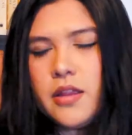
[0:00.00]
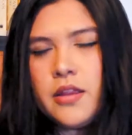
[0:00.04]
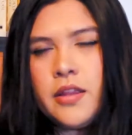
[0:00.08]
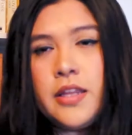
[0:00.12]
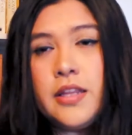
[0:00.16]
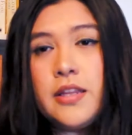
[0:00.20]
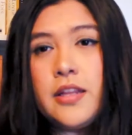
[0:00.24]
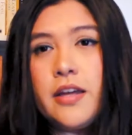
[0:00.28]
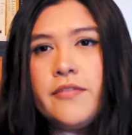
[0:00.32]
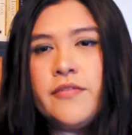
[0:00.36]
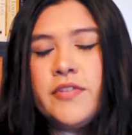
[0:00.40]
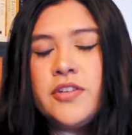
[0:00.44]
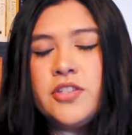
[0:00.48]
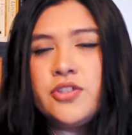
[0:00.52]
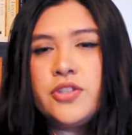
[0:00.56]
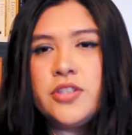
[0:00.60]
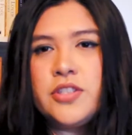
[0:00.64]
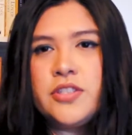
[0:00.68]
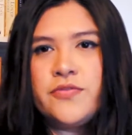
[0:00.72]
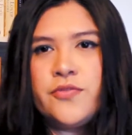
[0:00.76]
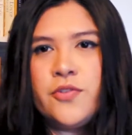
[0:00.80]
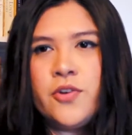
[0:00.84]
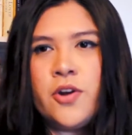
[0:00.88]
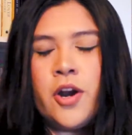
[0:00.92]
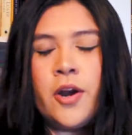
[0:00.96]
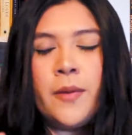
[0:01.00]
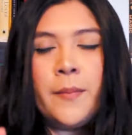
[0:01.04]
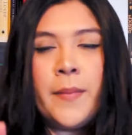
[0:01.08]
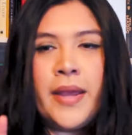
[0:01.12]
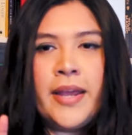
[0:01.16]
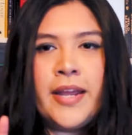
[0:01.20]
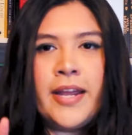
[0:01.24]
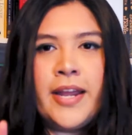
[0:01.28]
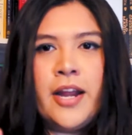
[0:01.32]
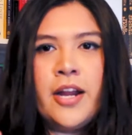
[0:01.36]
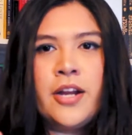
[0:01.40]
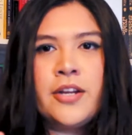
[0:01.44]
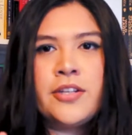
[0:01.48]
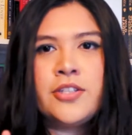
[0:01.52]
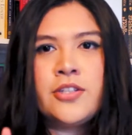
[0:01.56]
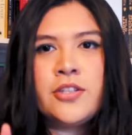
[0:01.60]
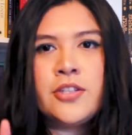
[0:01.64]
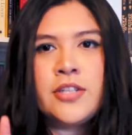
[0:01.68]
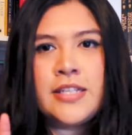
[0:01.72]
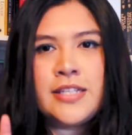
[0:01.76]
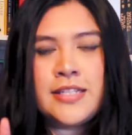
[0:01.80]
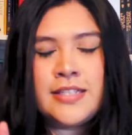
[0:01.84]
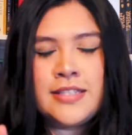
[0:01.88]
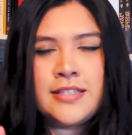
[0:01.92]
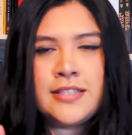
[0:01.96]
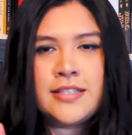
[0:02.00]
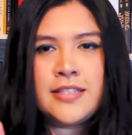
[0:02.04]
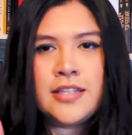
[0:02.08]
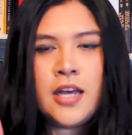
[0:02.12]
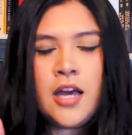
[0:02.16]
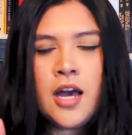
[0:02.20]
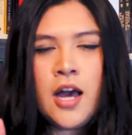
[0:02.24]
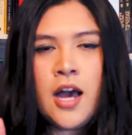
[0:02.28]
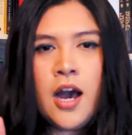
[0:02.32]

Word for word: The love interest for our main character is